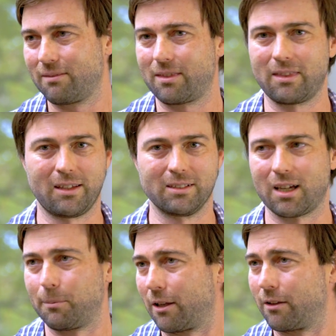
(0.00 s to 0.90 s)
things
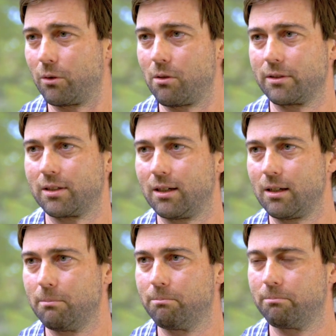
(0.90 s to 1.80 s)
coming at you all the
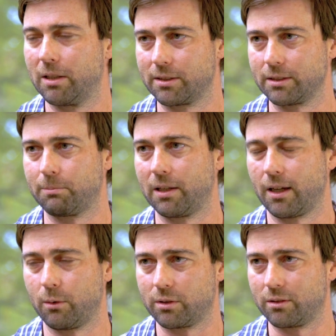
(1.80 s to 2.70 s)
time, but just being
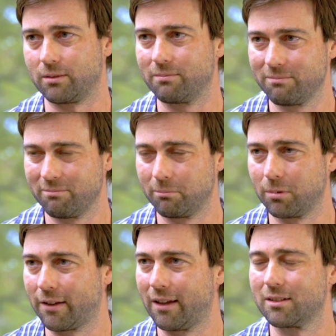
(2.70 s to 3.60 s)
able to
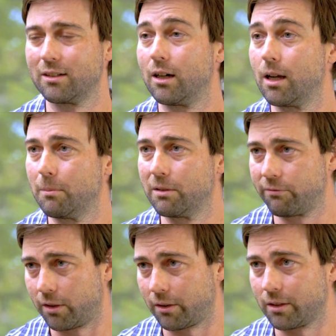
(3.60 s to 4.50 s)
block out time and
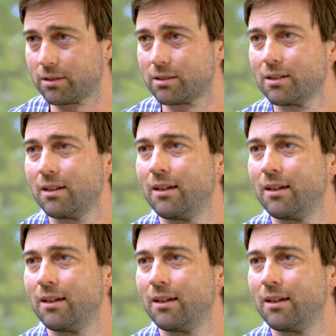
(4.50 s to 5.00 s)
focus,